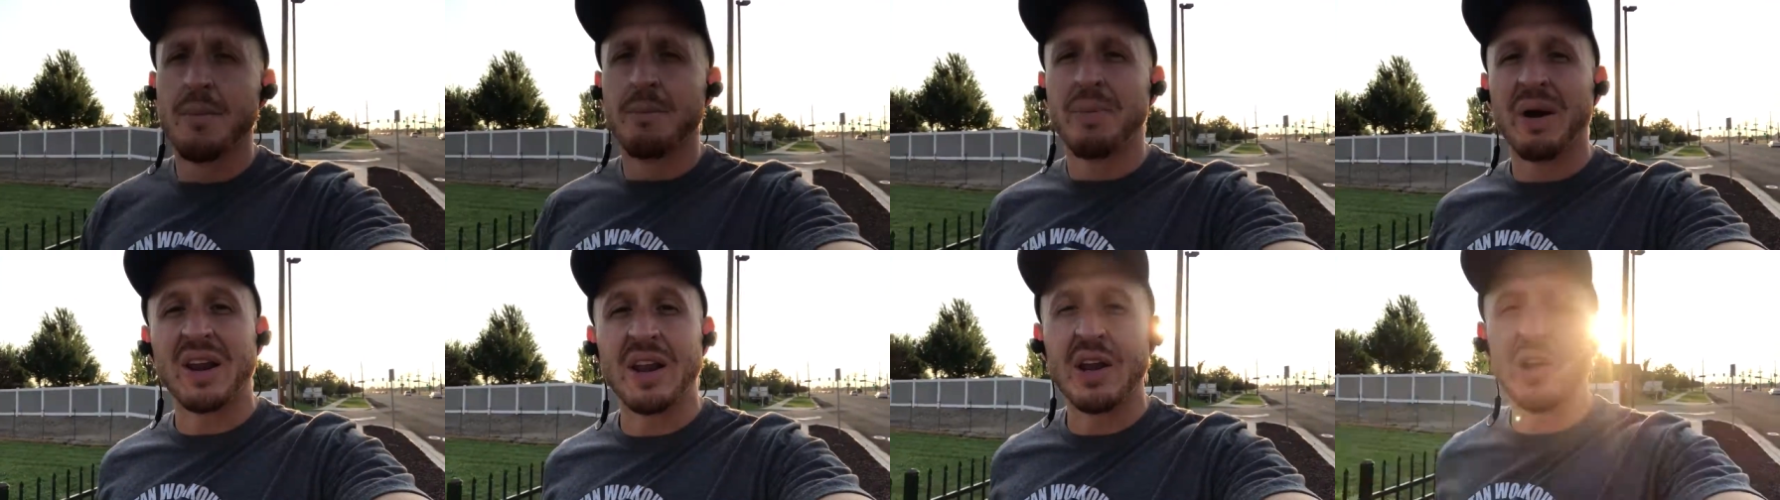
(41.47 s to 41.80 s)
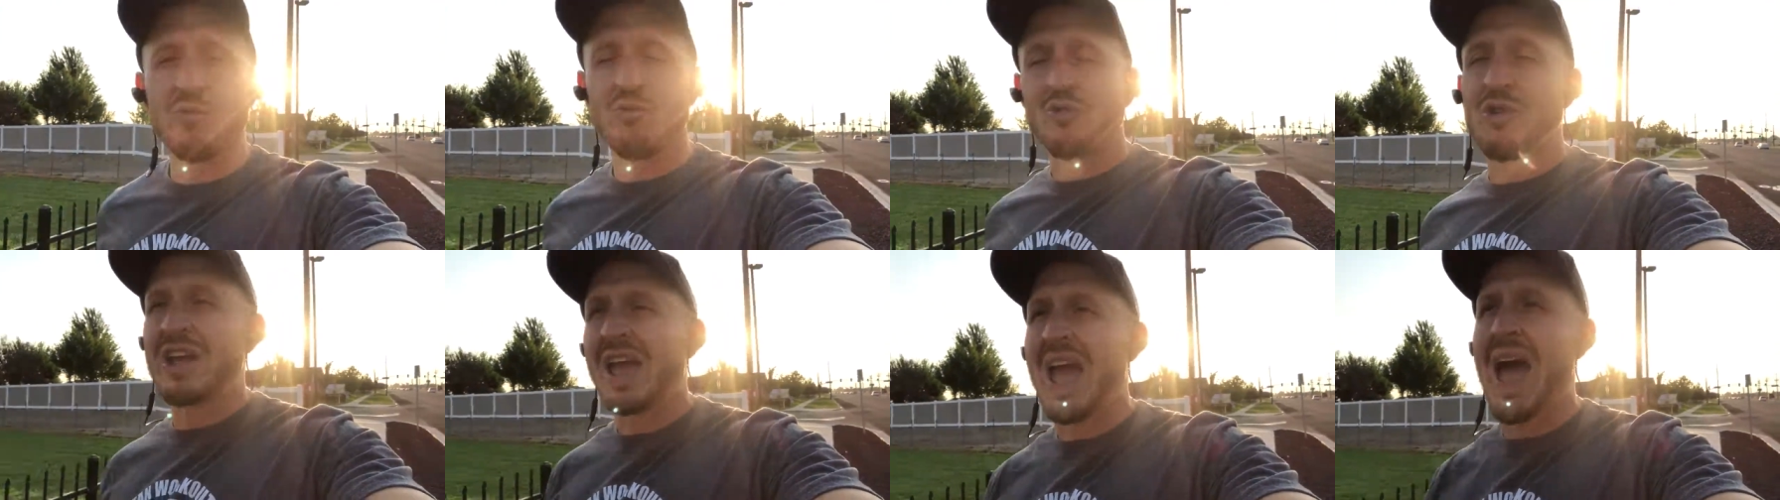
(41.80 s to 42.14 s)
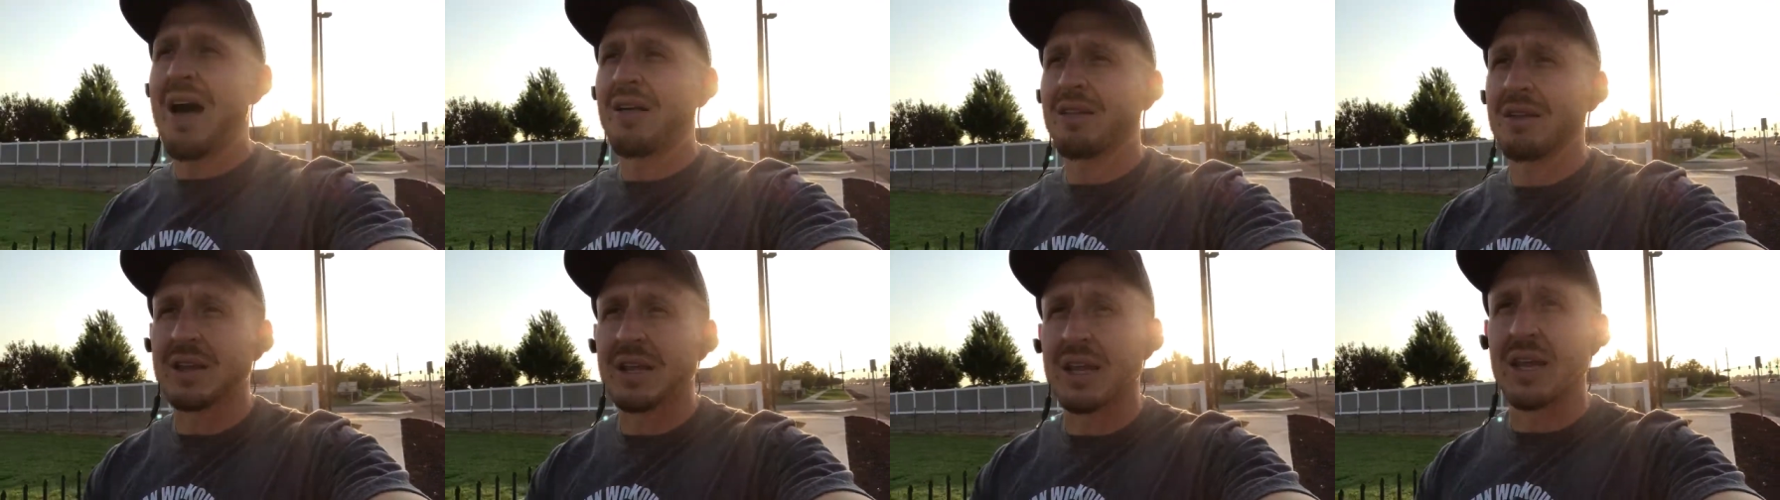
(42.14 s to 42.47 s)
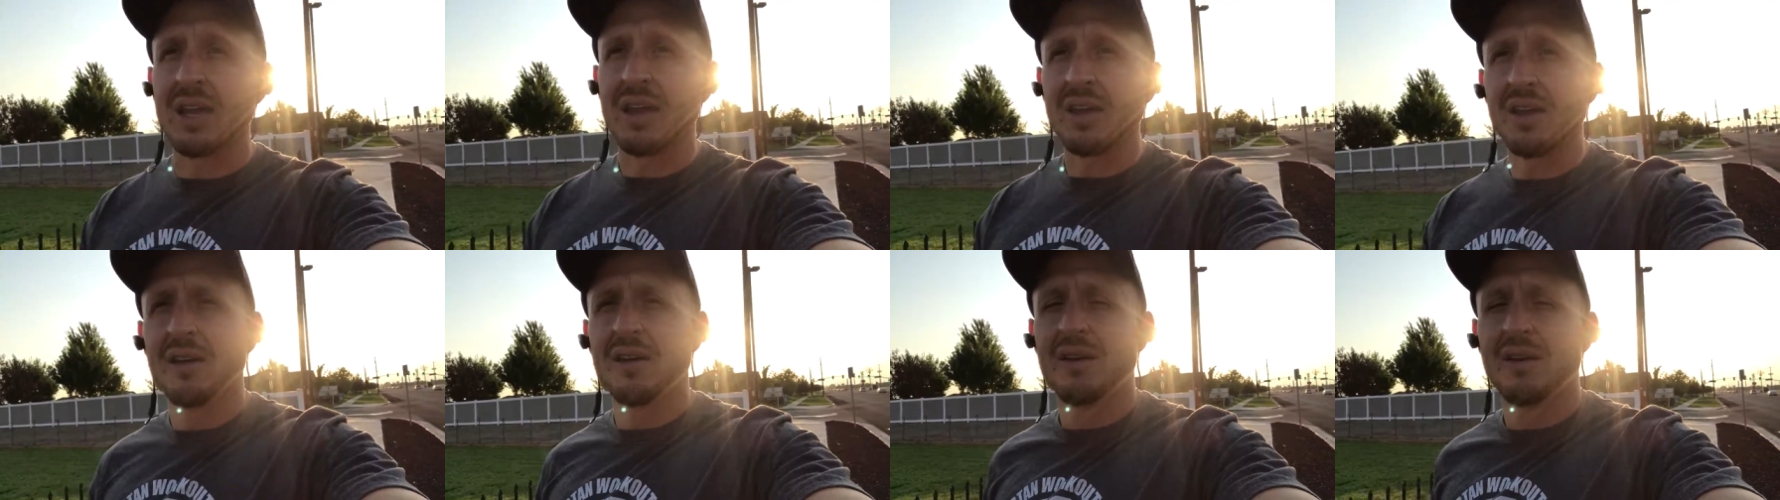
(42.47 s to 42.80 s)
But in
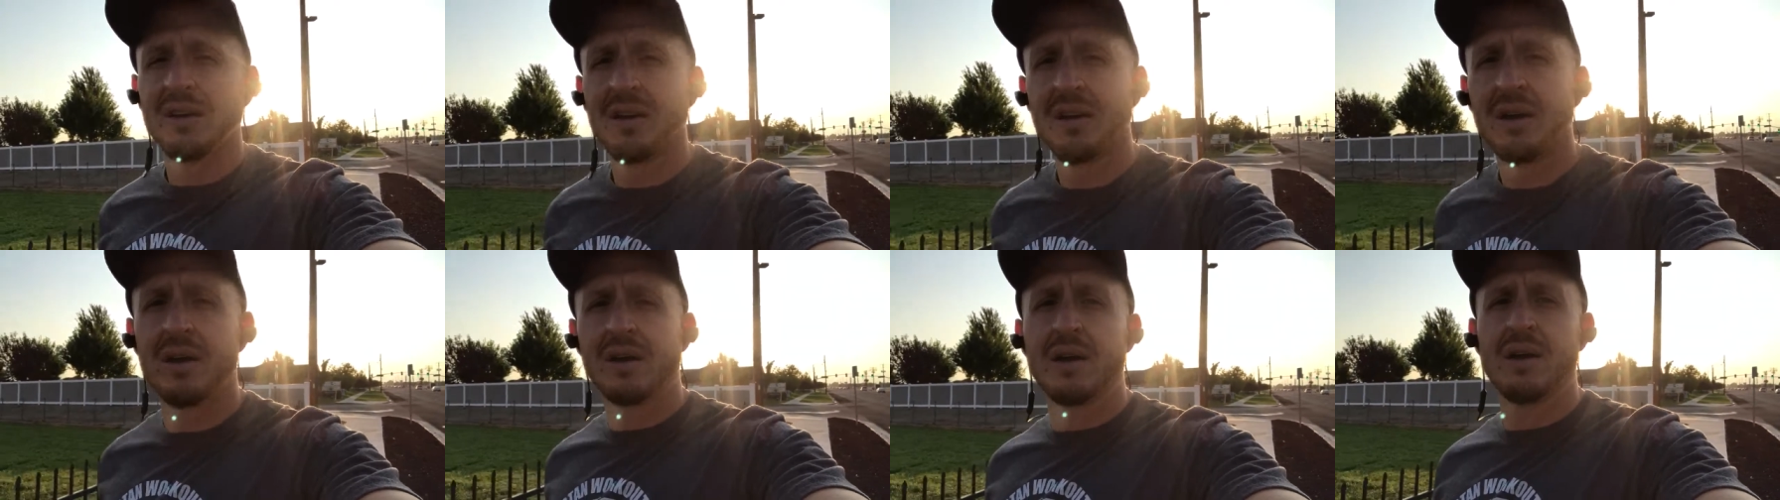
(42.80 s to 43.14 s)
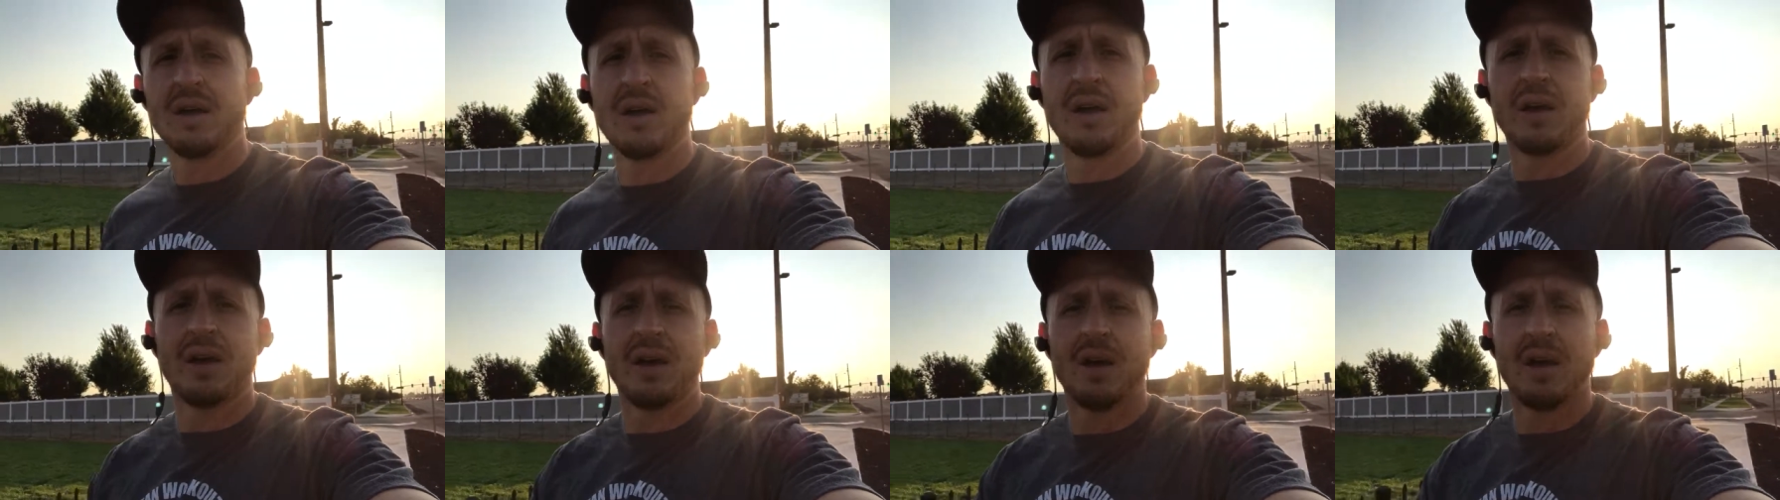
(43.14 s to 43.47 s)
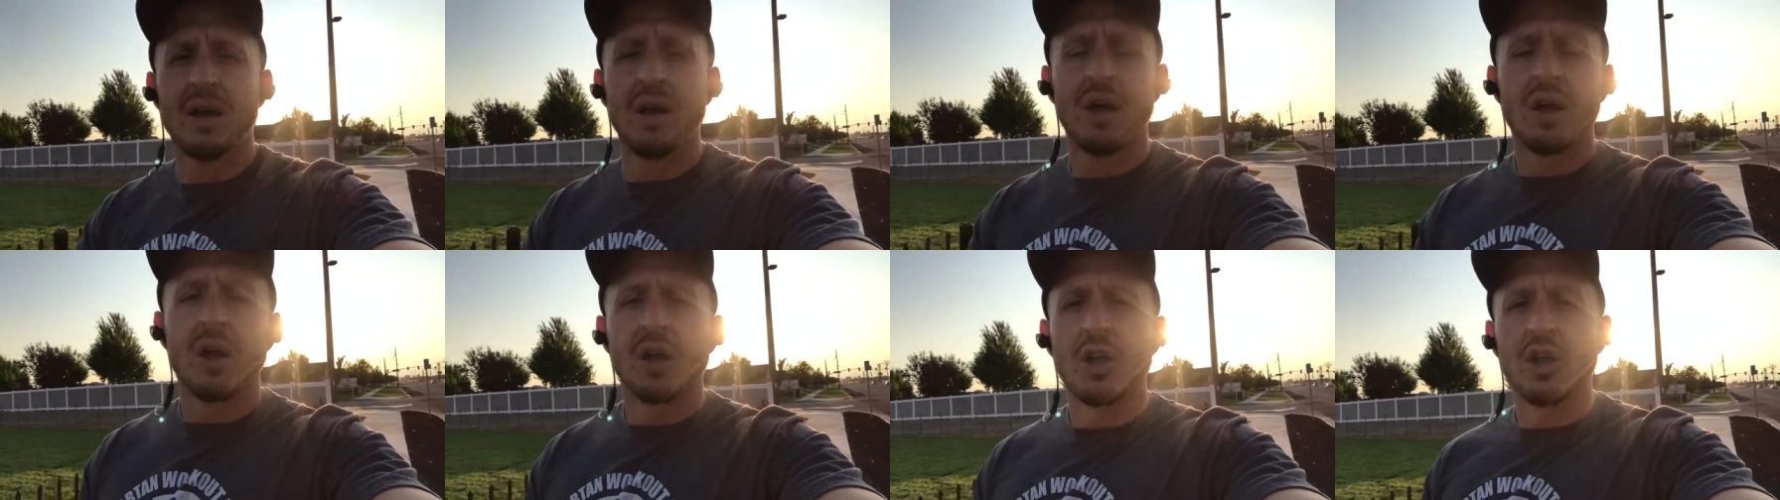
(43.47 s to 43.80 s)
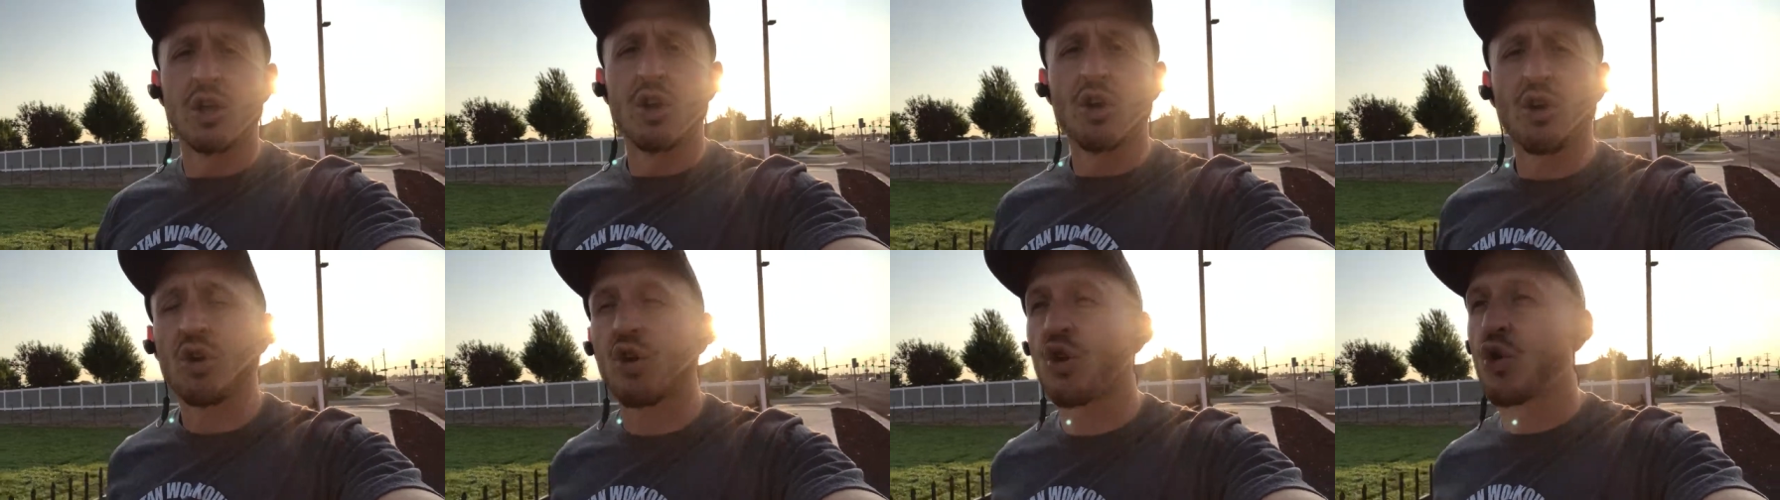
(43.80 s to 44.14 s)
reality,
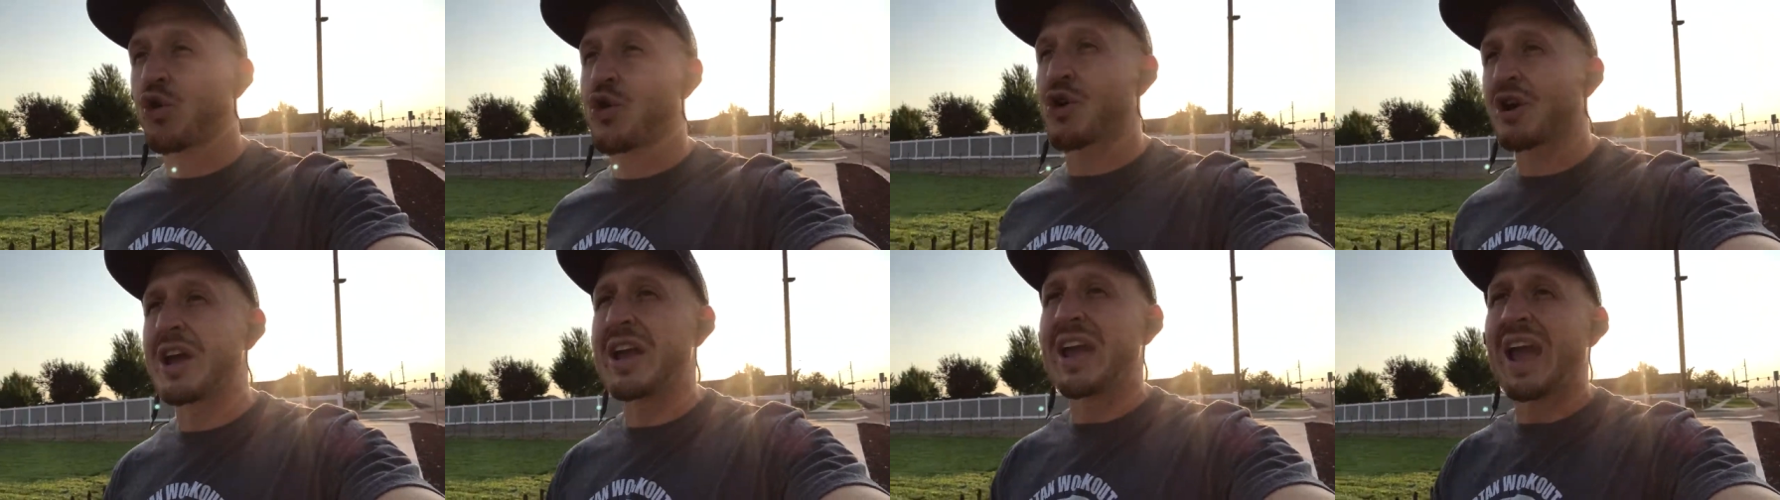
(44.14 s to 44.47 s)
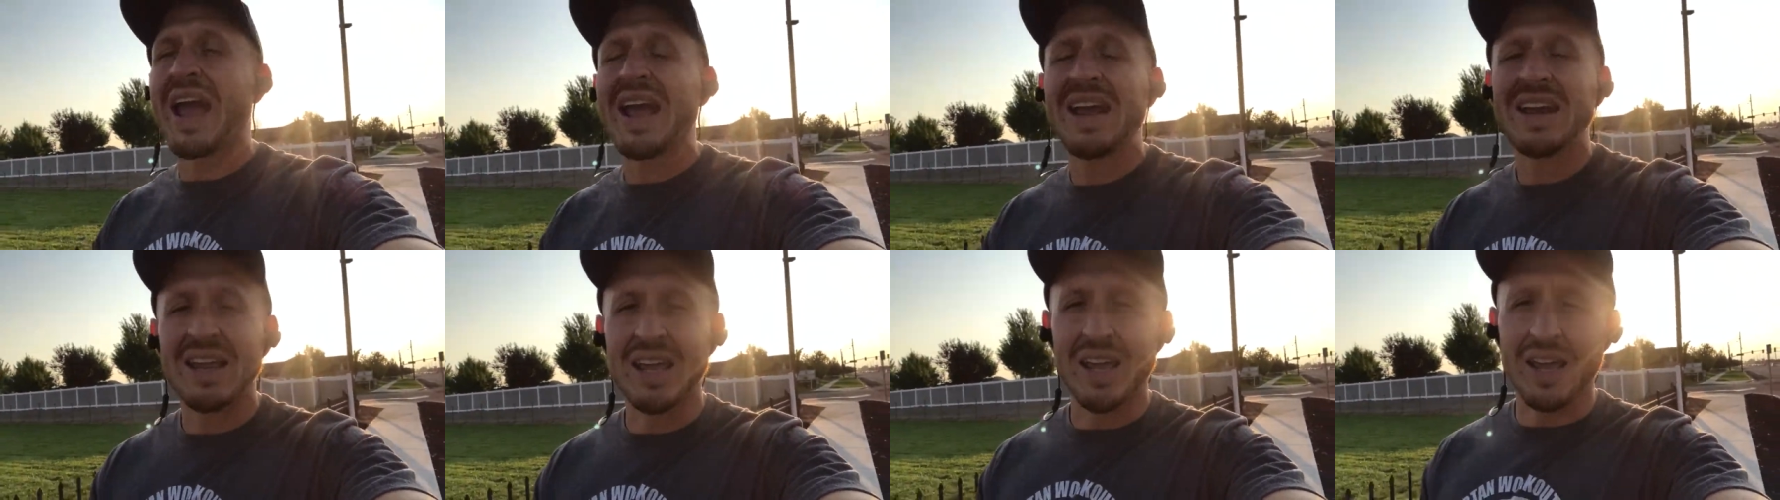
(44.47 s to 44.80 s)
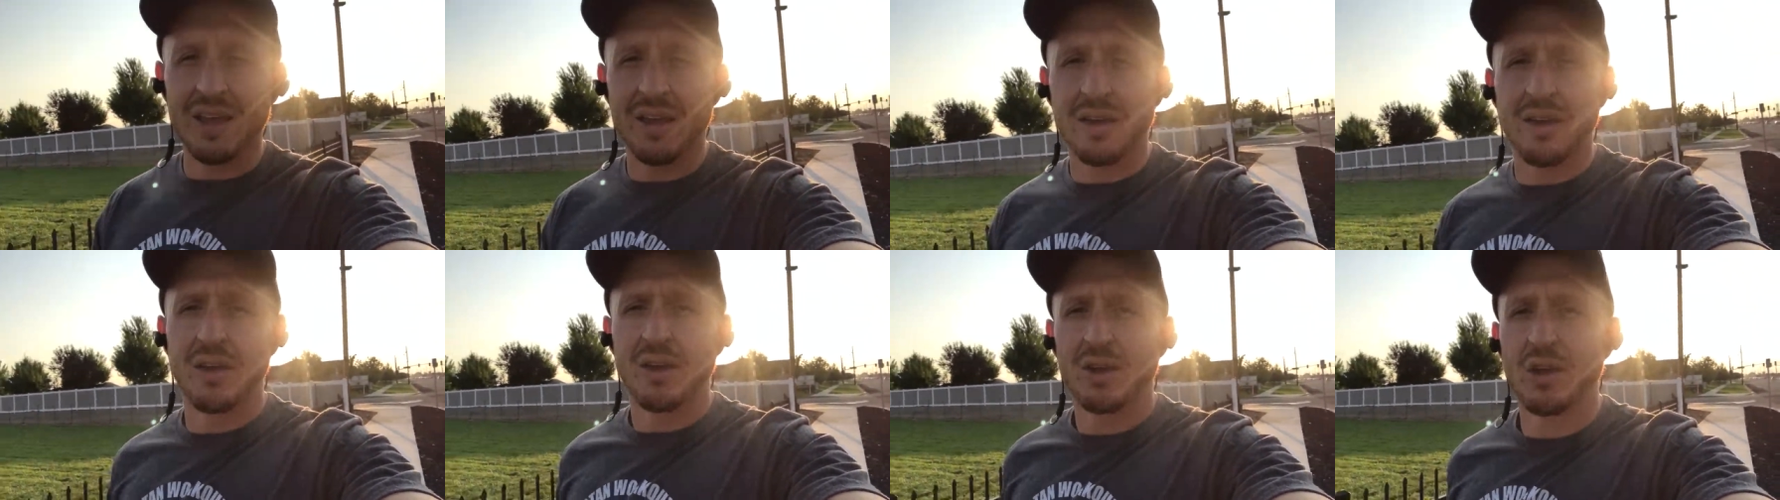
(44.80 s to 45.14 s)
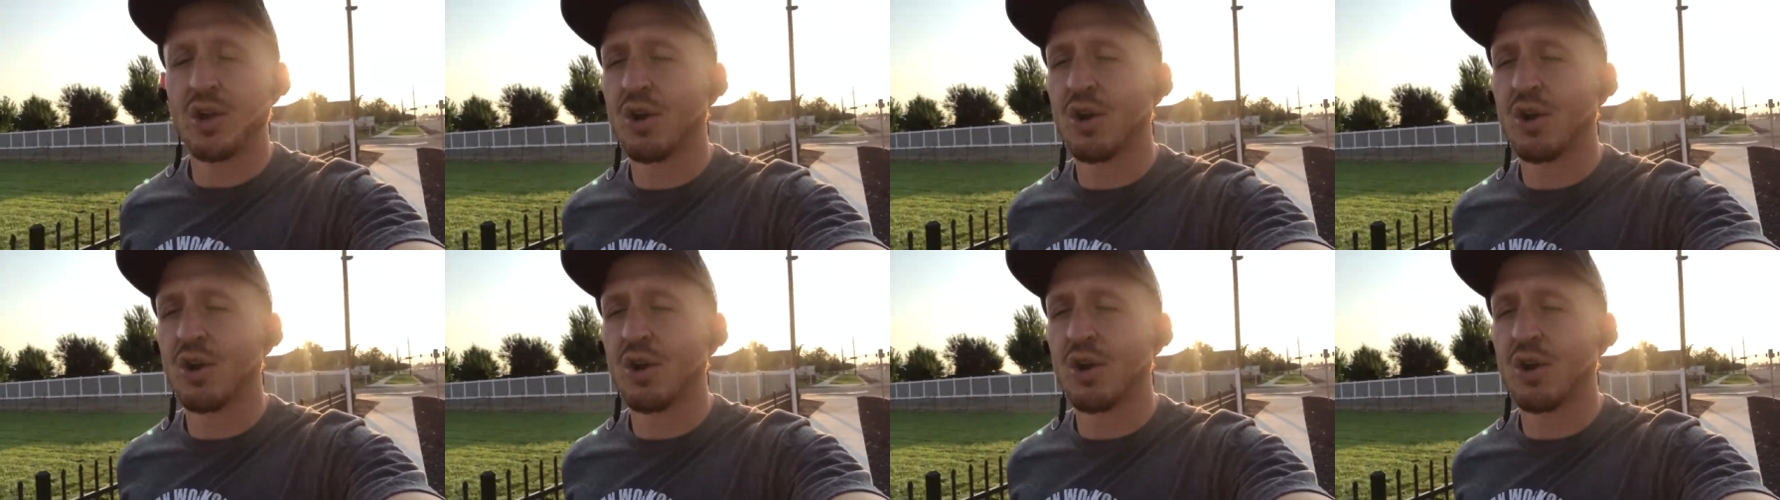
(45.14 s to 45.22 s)
you're creating